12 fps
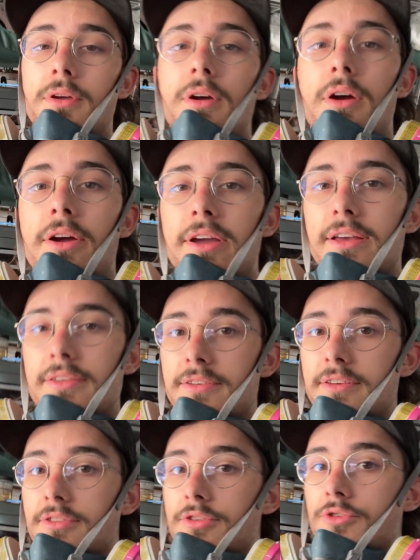All right guys,
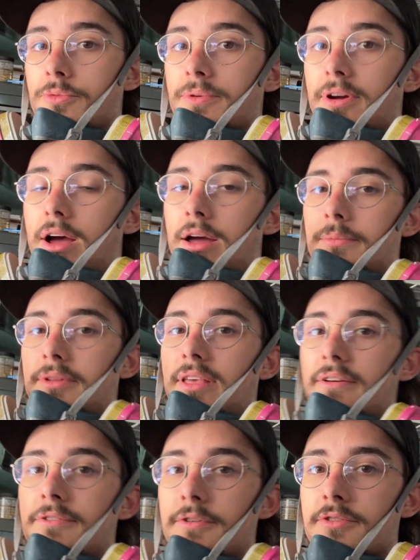it's super hot, but
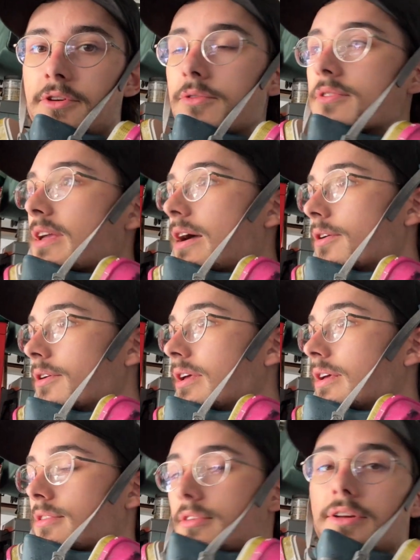that first coat's down,
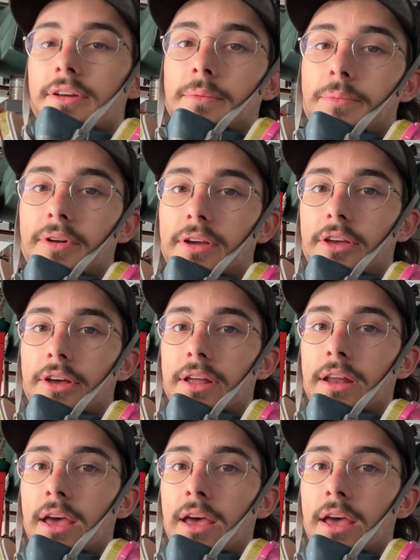it's looking pretty good.